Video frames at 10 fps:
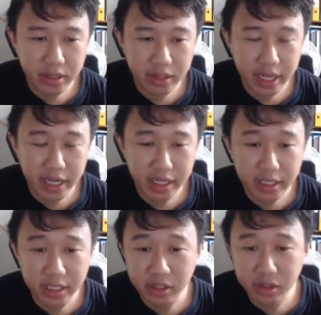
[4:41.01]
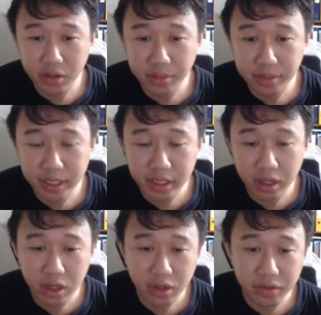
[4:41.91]
You get an assortment
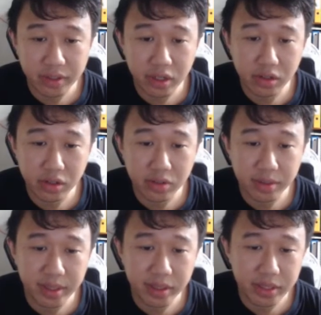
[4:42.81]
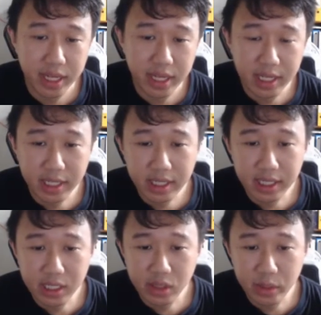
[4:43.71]
of consumables.
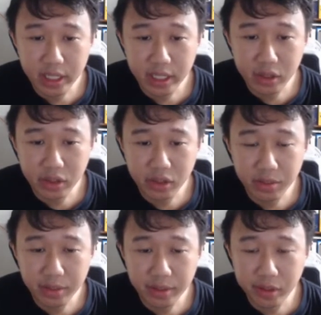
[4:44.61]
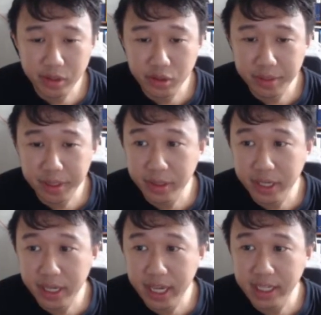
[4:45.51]
This week the consumables you should be
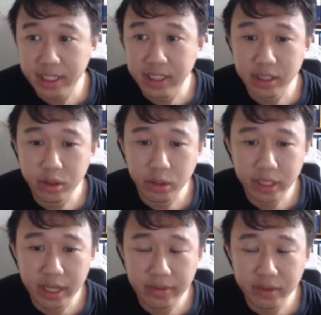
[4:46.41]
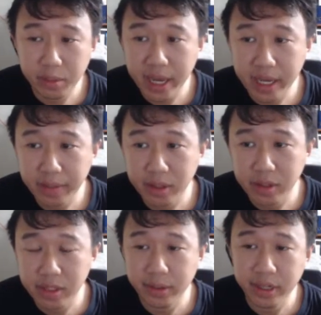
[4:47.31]
looking at is the token duffel bag
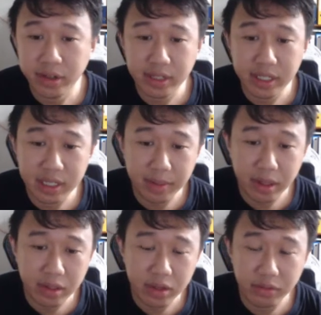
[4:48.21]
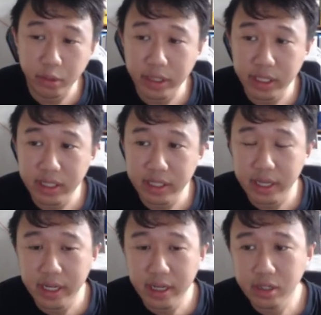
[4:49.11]
because it will increase the amounts of tokens
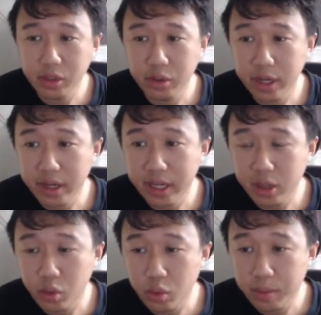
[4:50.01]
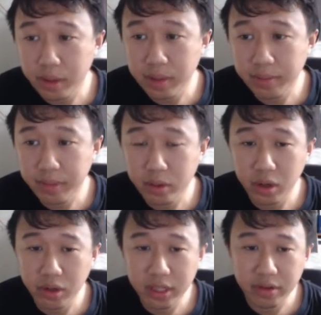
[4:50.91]
so that you can do multiple
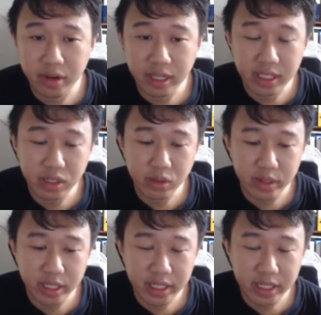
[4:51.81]
gauntlet run this week.